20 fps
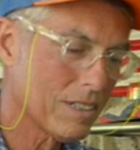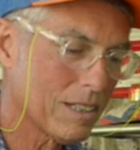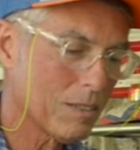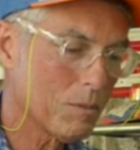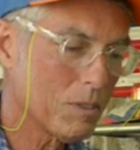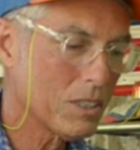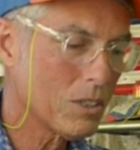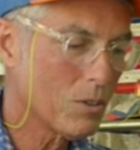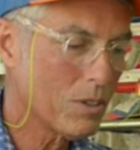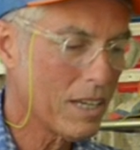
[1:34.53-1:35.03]
let
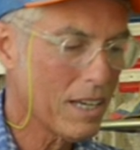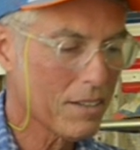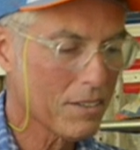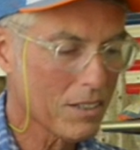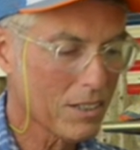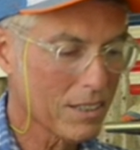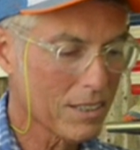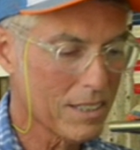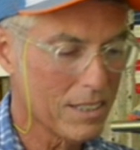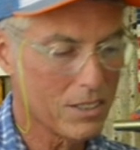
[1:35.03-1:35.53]
me go down the
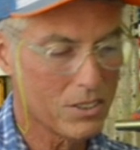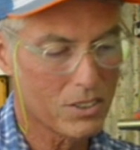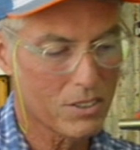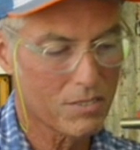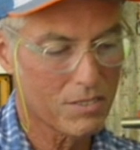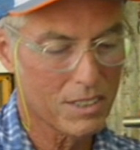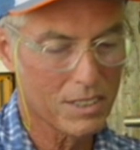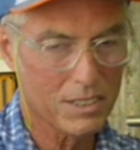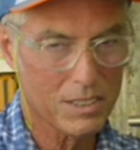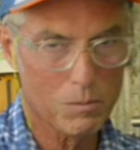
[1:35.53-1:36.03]
list
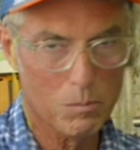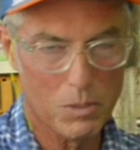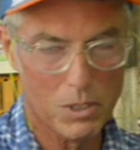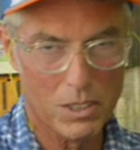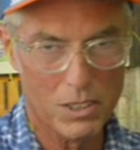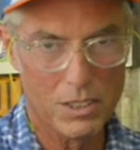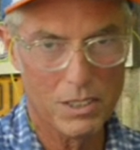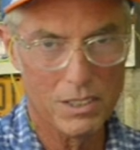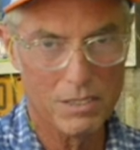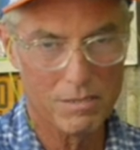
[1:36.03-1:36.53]
of things I'm
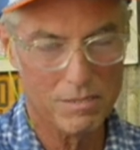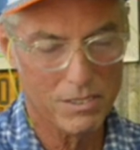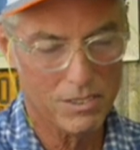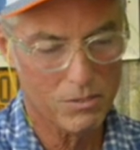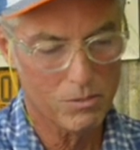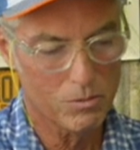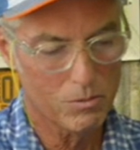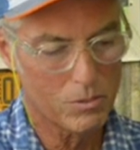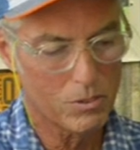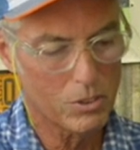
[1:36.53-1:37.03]
going
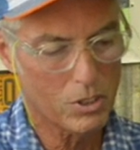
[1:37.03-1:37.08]
to